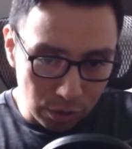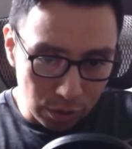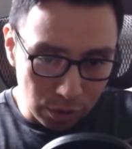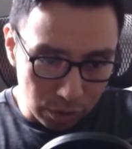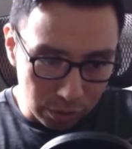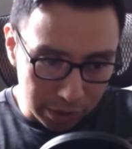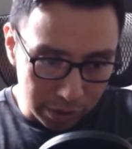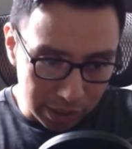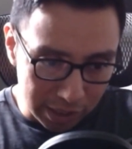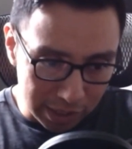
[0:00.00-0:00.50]

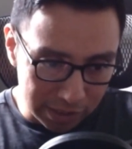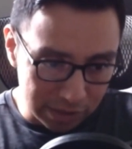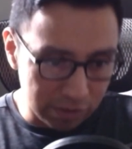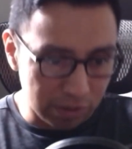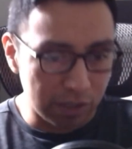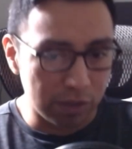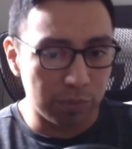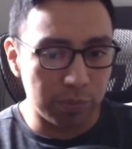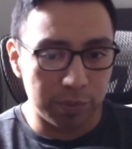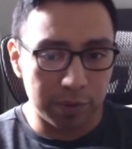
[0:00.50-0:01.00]
okay, I
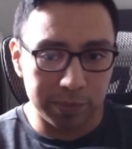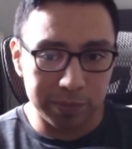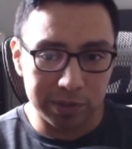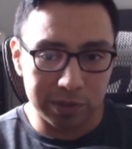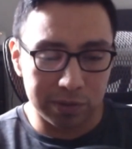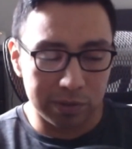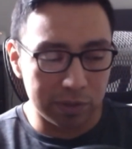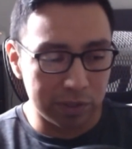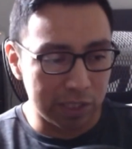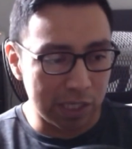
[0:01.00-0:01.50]
started the
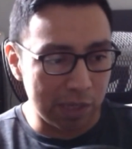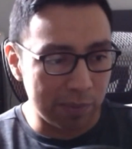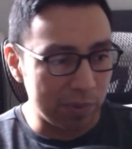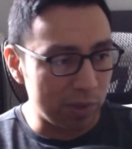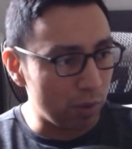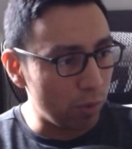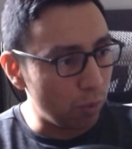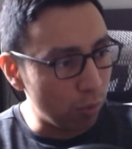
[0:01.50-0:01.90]
Pomodoro timer.